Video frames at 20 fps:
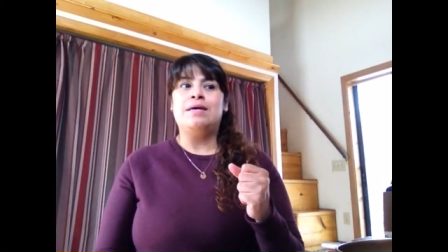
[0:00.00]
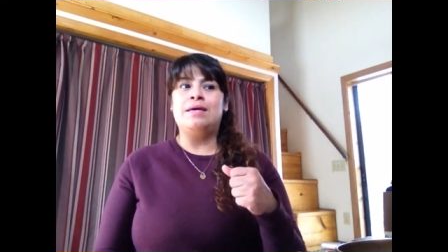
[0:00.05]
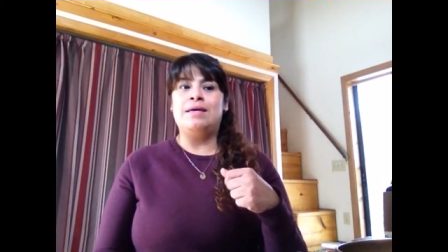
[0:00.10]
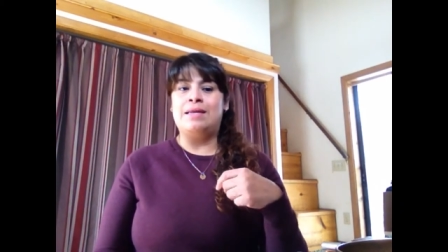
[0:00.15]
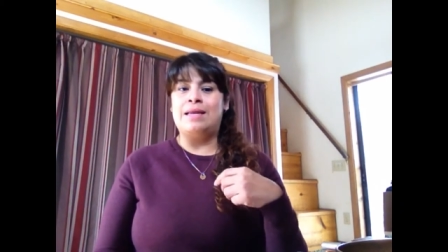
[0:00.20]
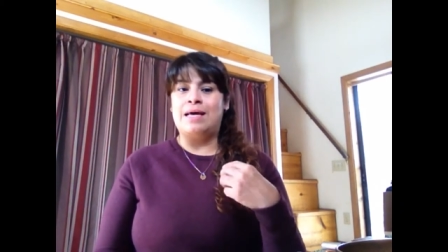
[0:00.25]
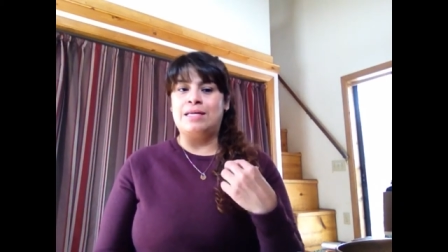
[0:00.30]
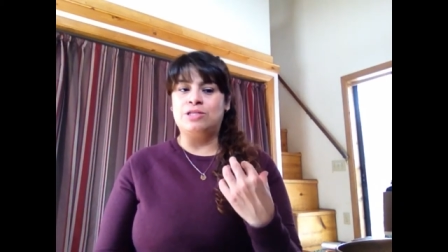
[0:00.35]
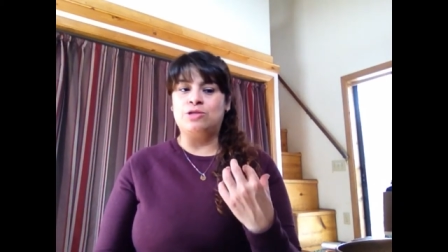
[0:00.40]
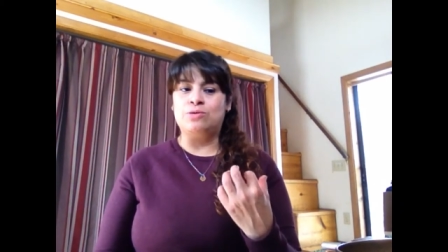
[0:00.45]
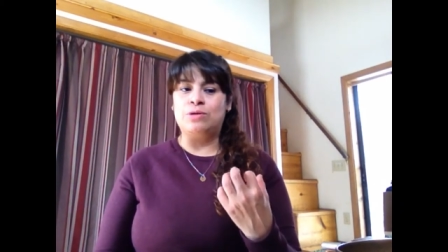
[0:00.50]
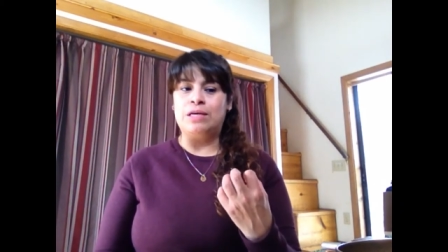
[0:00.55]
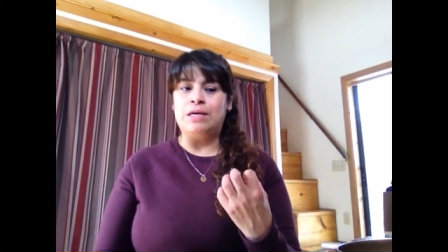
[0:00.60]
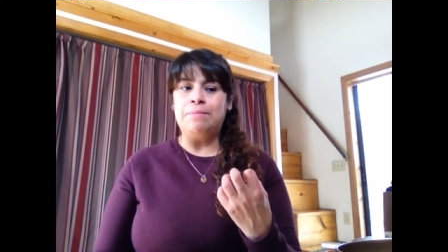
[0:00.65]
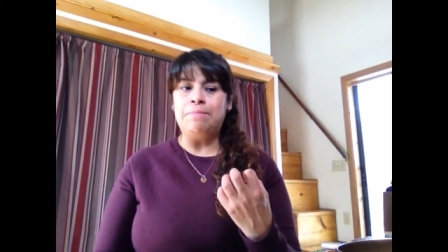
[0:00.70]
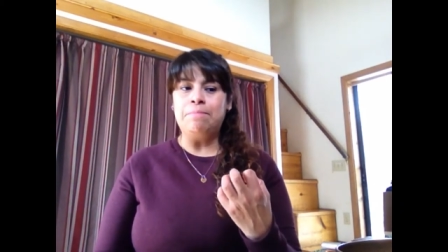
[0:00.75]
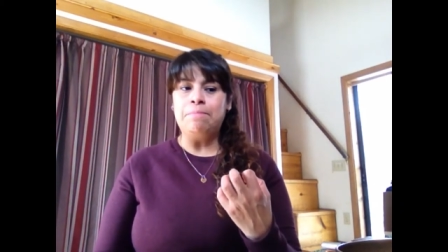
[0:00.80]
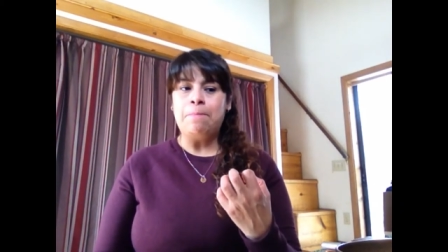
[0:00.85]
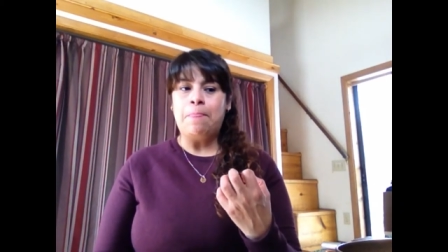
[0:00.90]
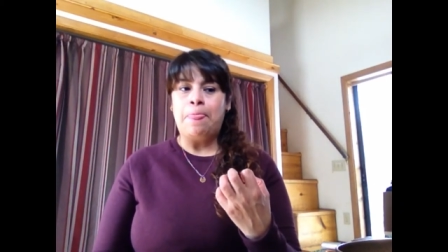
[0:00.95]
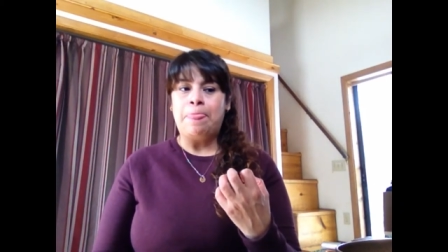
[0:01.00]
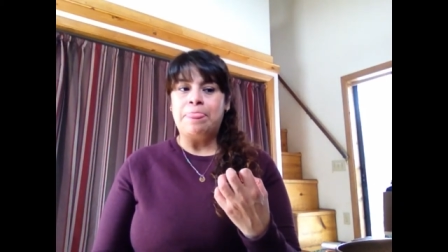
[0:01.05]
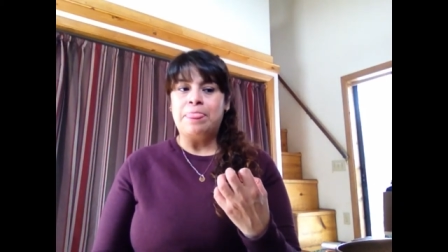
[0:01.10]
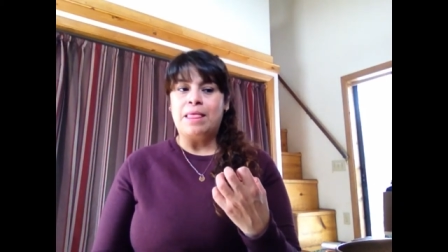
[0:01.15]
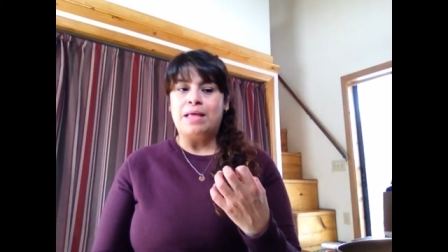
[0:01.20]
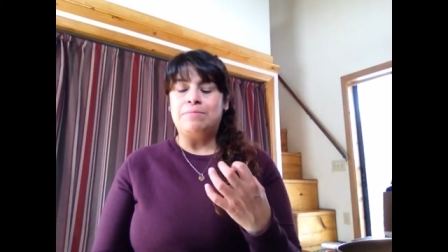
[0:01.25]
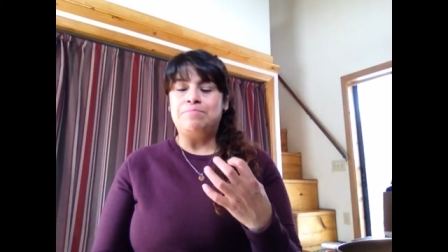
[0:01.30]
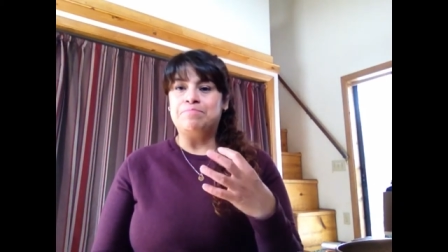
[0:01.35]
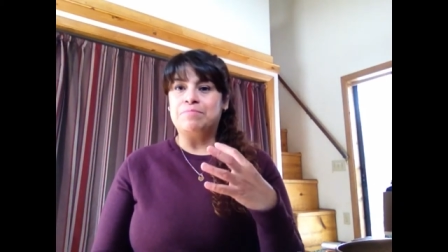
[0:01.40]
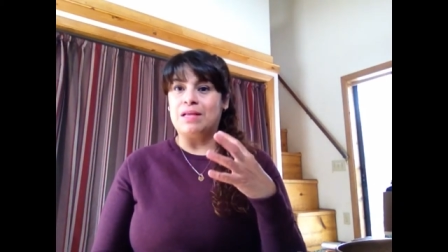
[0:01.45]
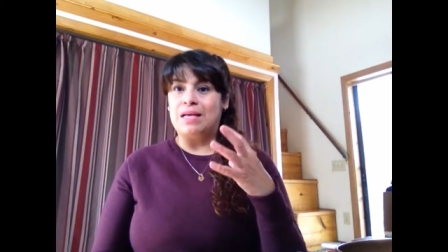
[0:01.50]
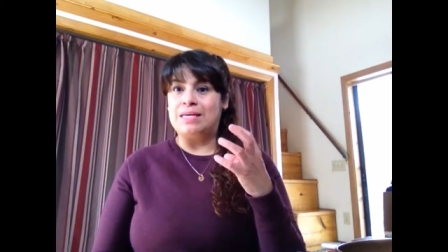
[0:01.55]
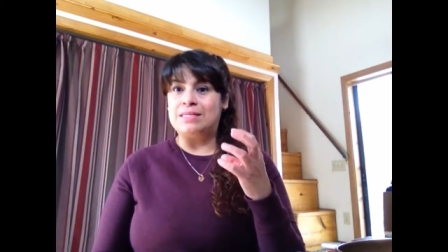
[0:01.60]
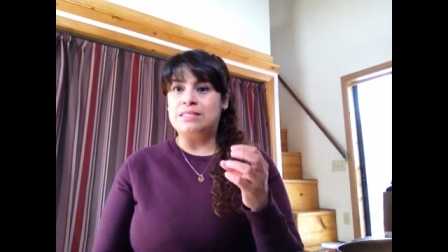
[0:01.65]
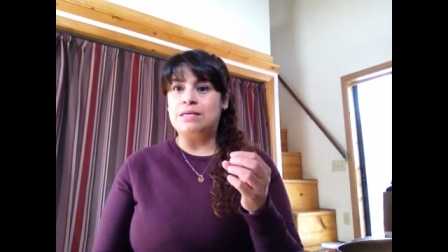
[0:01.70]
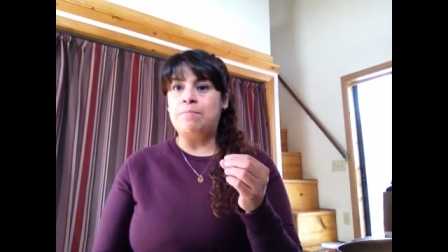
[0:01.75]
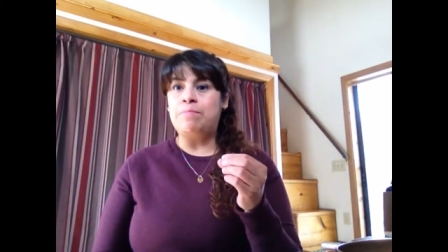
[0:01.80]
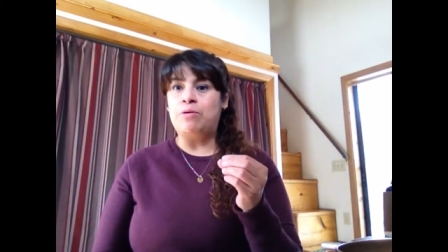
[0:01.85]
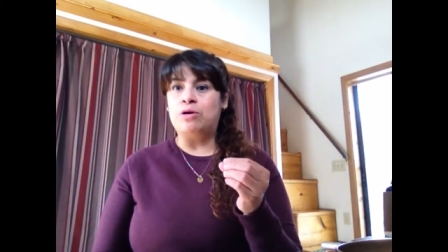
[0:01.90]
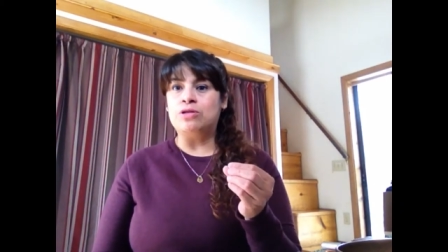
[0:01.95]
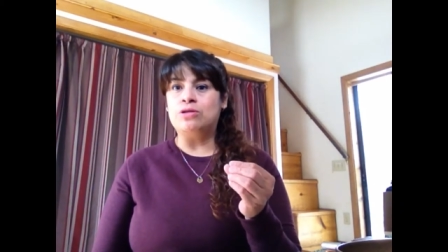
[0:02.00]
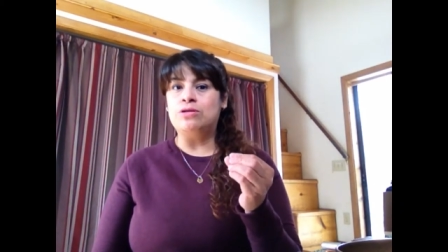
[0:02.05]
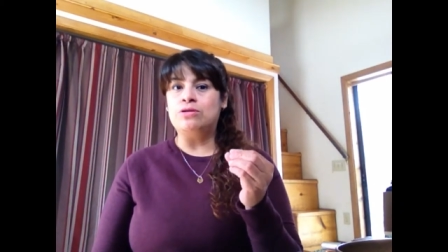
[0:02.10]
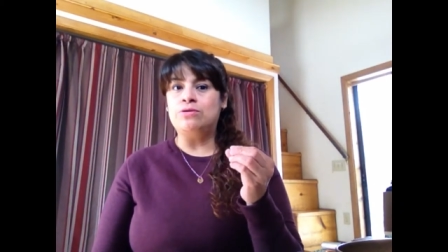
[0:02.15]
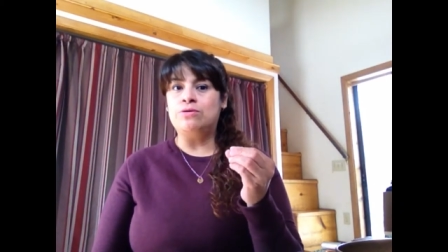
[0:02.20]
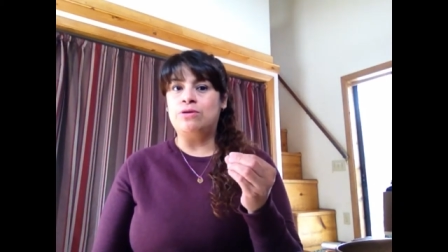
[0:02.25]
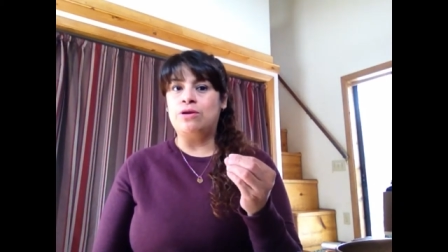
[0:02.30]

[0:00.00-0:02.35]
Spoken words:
in a dream, it's important